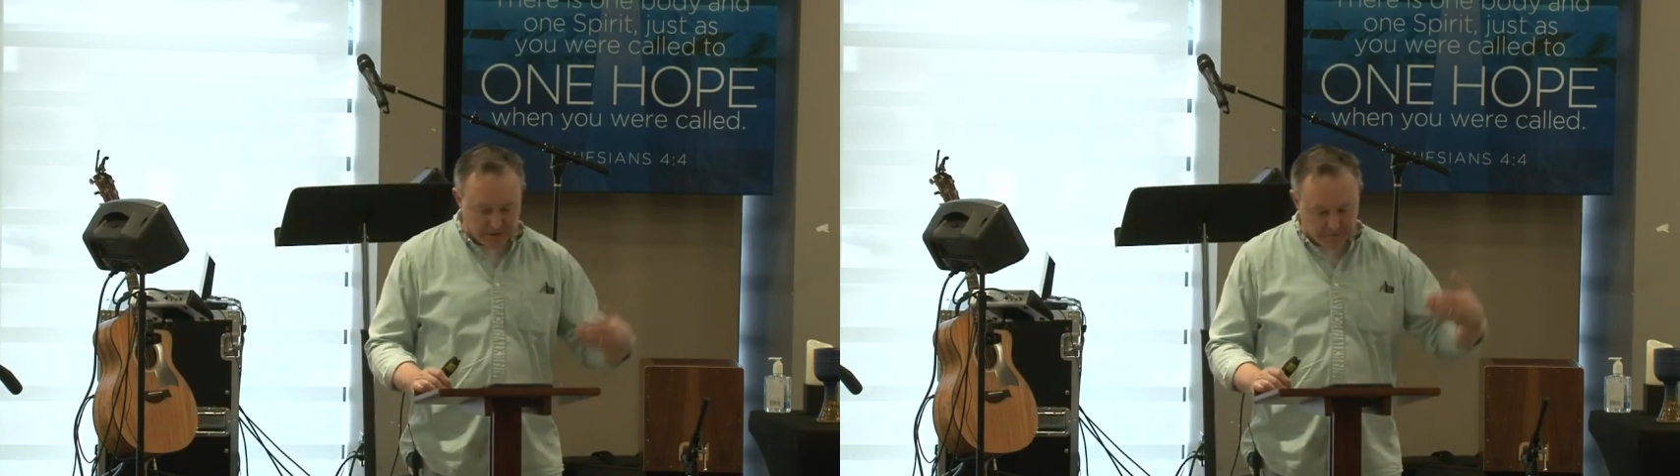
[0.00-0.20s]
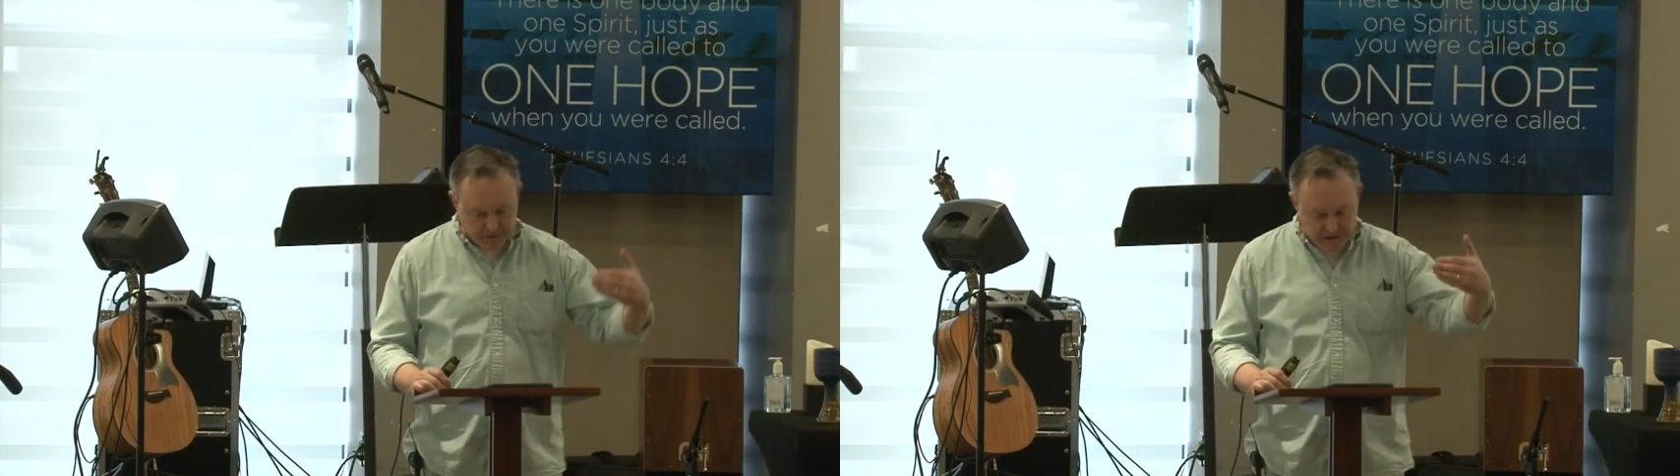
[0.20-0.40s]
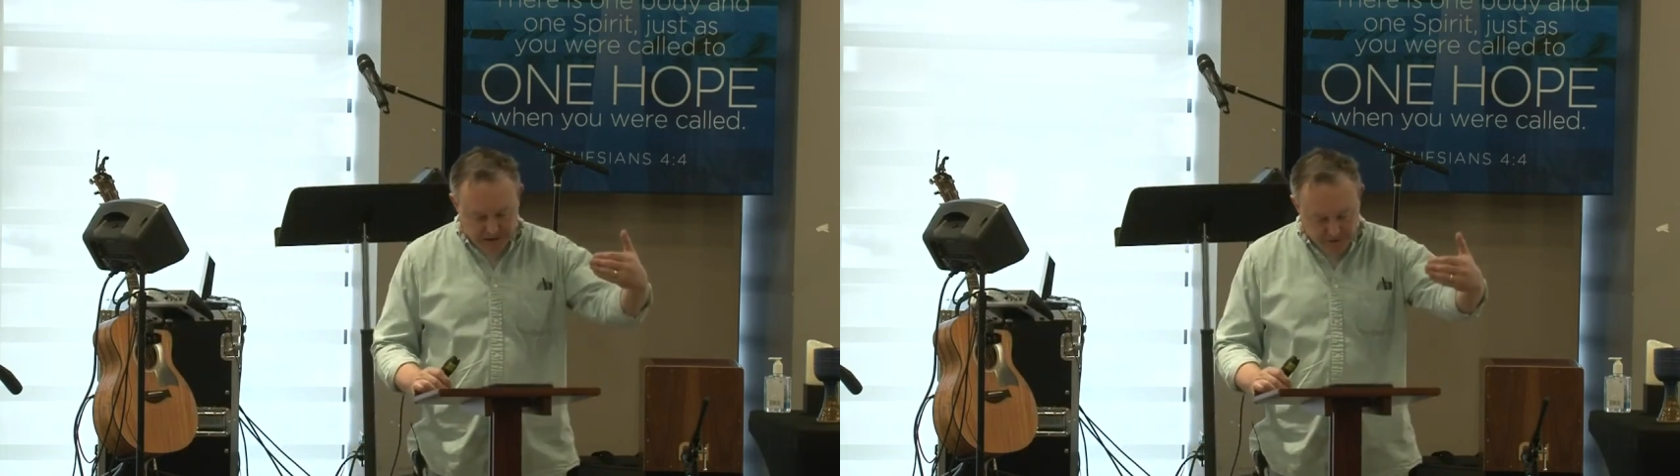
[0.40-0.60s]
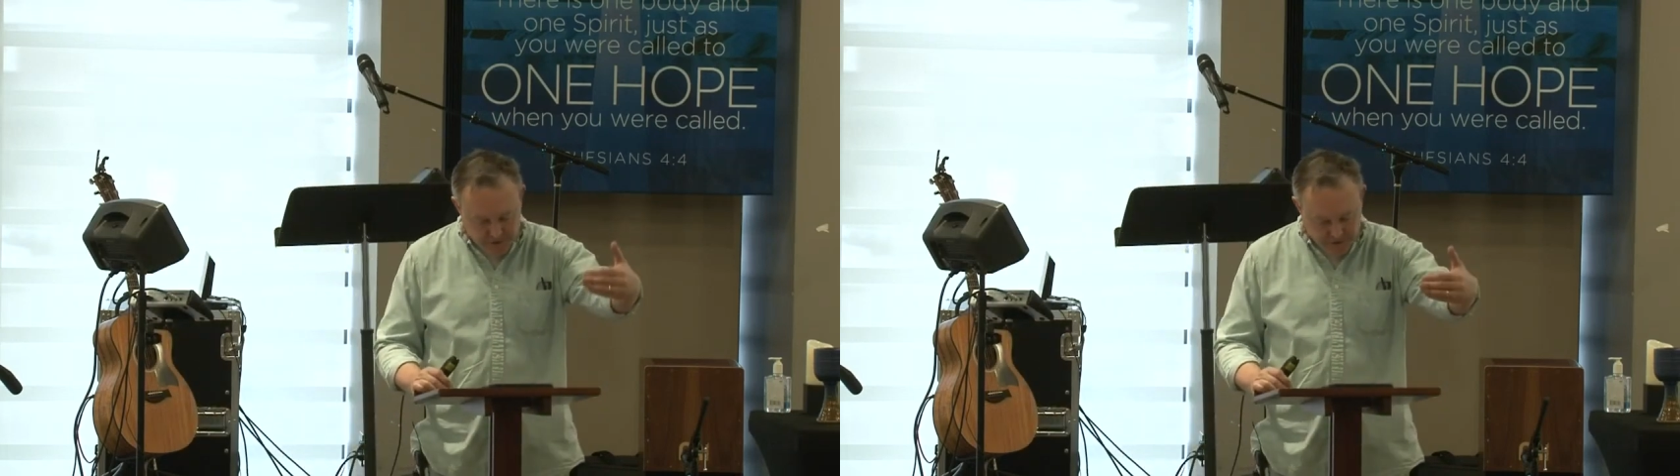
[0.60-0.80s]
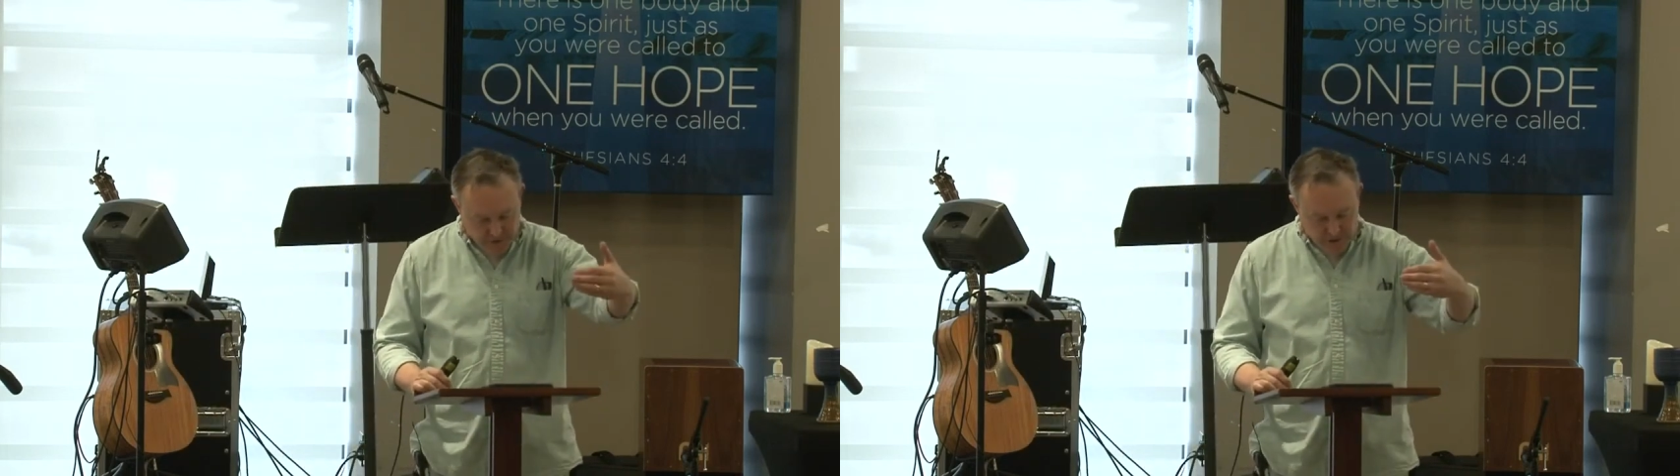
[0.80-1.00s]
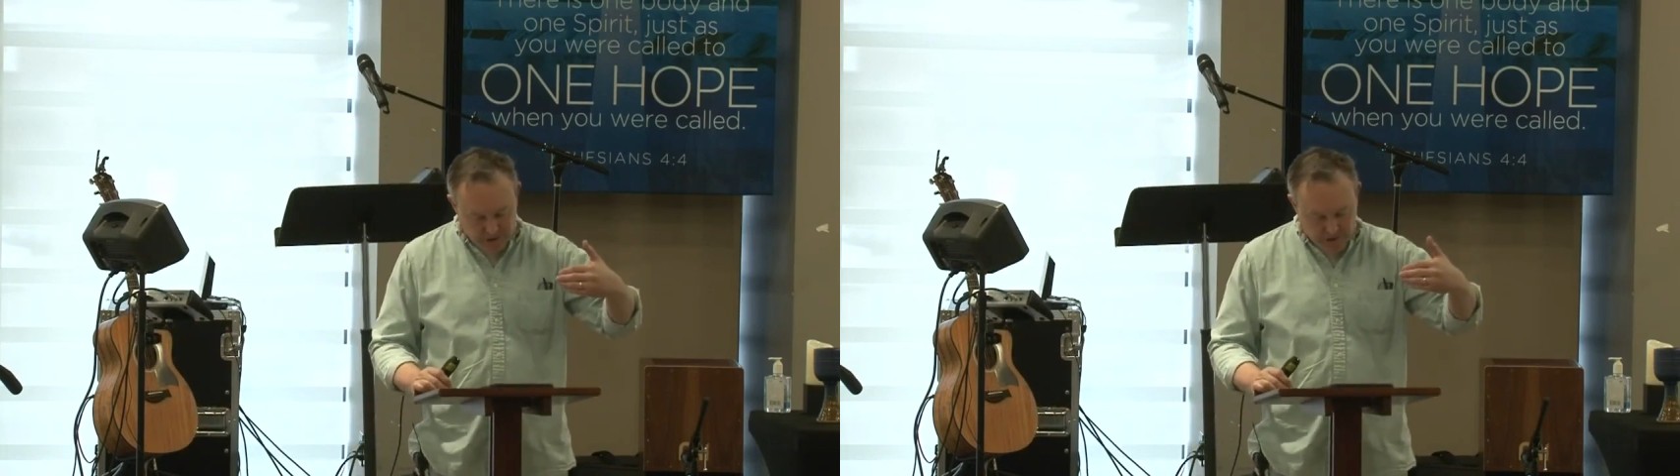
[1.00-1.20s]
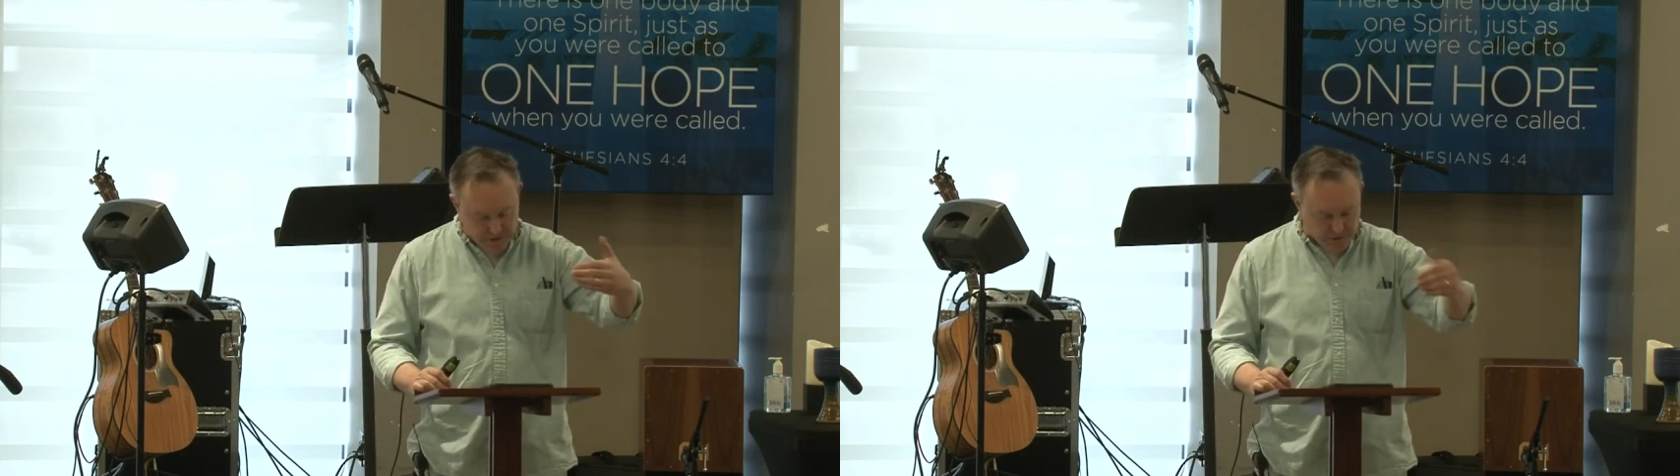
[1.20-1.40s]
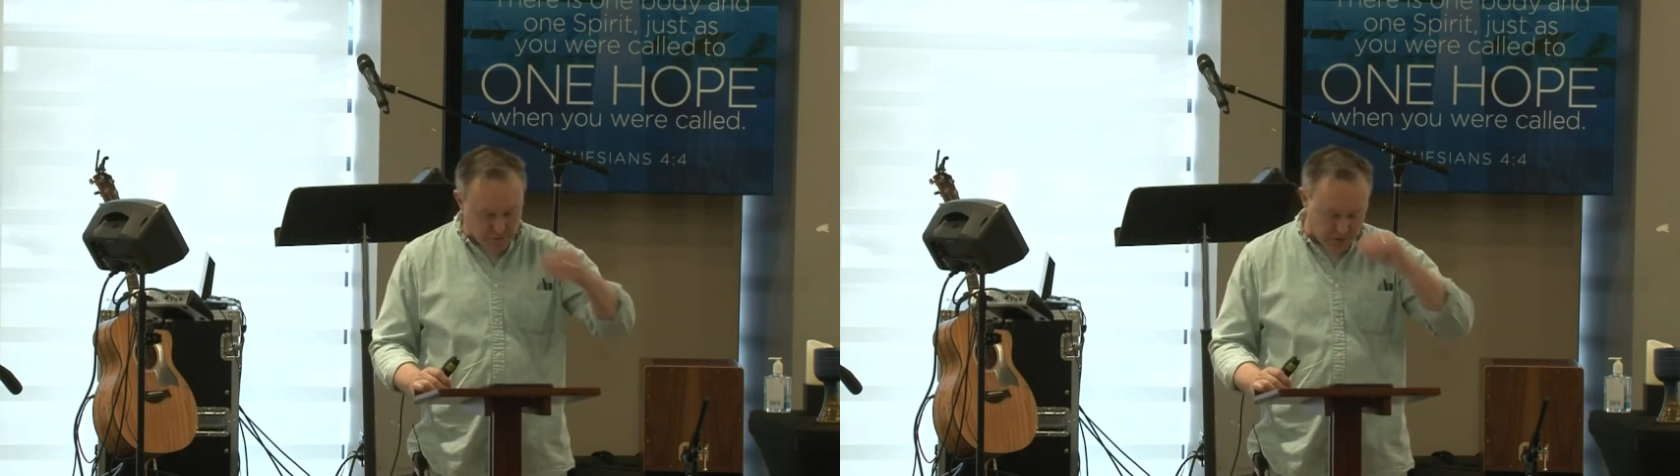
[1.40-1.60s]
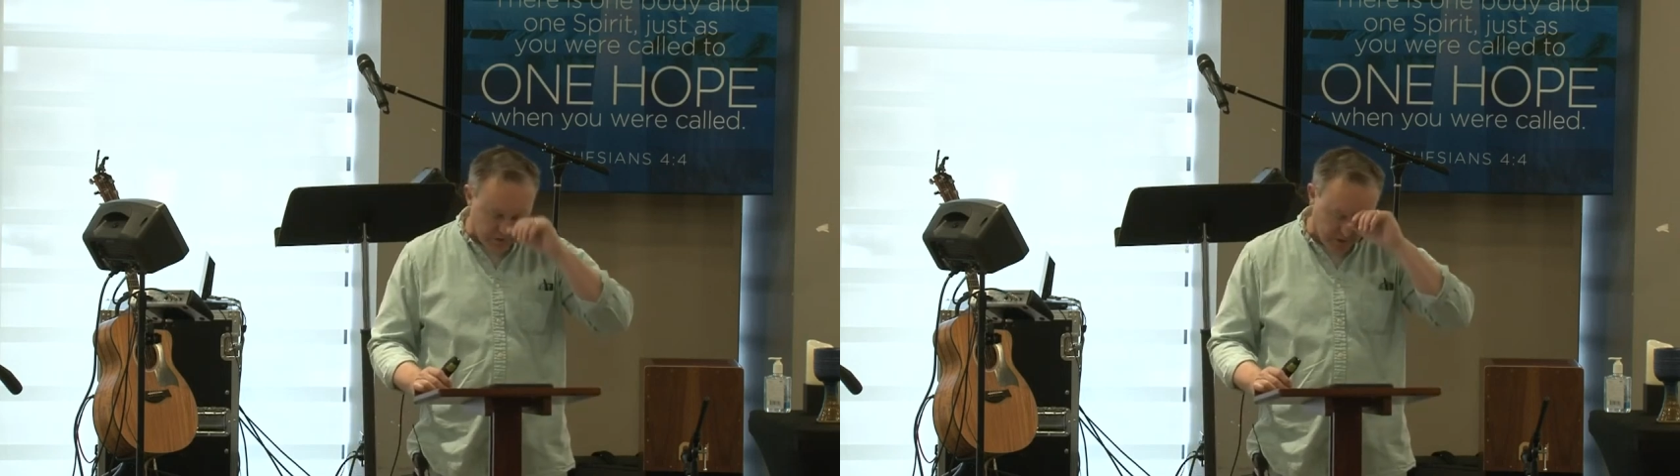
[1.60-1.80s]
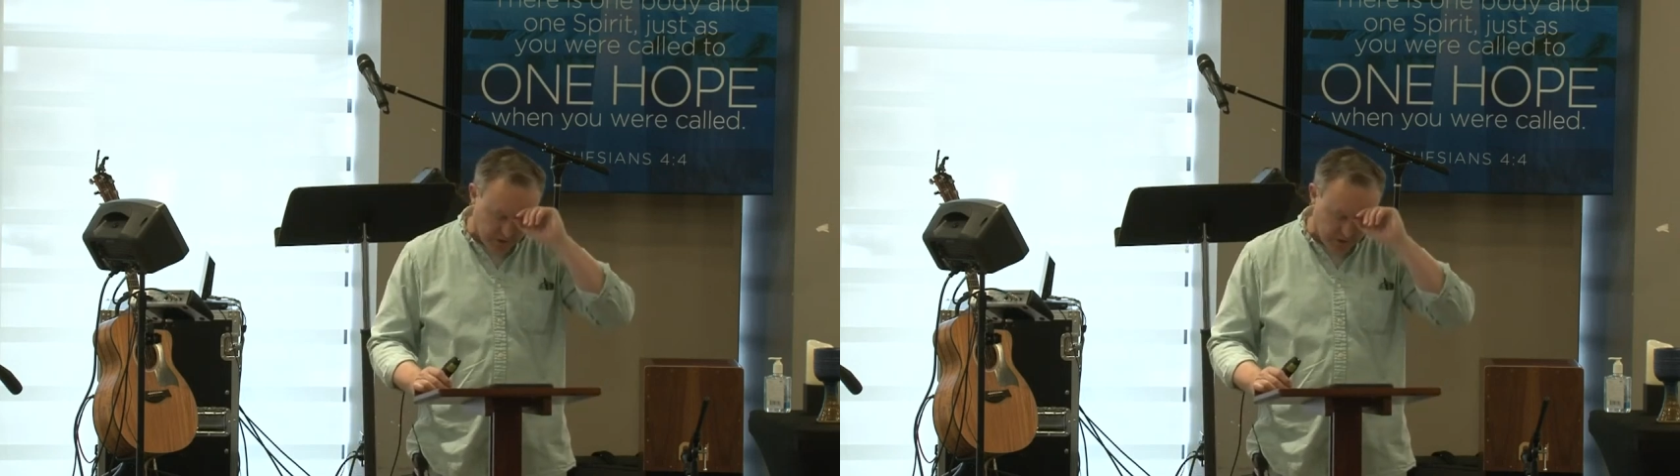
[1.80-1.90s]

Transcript: But for now, here's the word of